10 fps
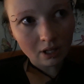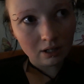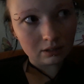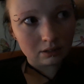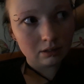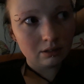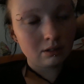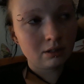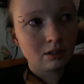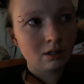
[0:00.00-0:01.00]
that
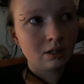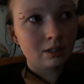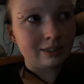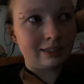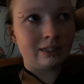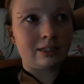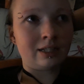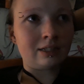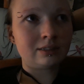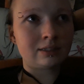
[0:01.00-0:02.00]
he can
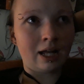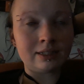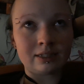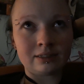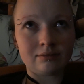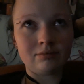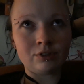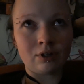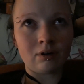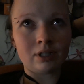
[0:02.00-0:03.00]
understand that,
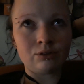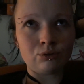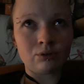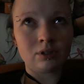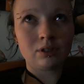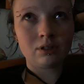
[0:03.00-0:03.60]
I do